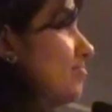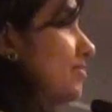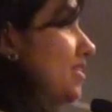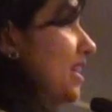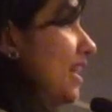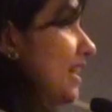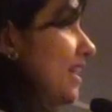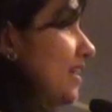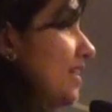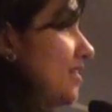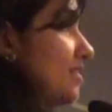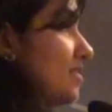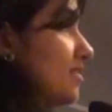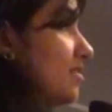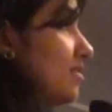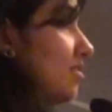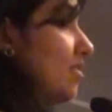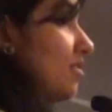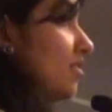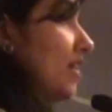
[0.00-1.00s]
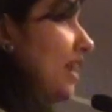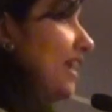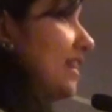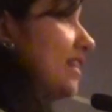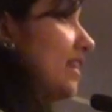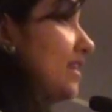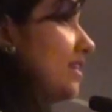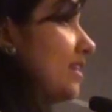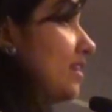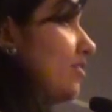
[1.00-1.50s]
yeah, I guess, and
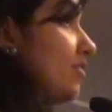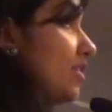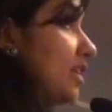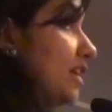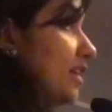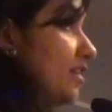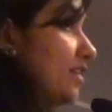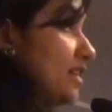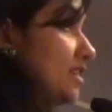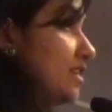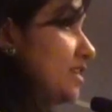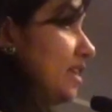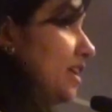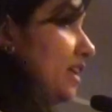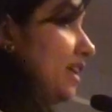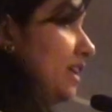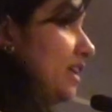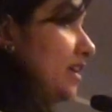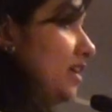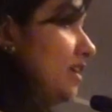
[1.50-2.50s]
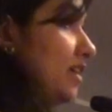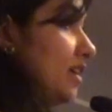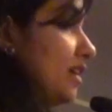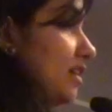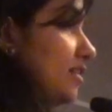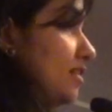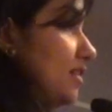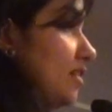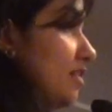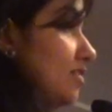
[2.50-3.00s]
then
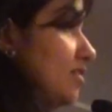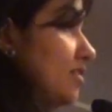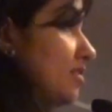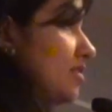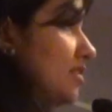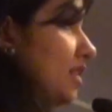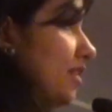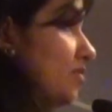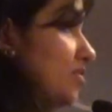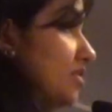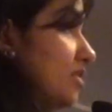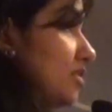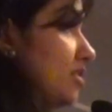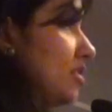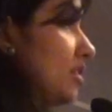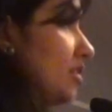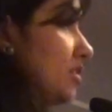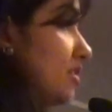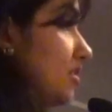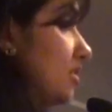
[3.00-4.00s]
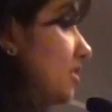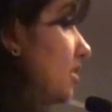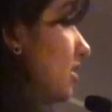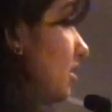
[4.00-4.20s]
interestingly, there was the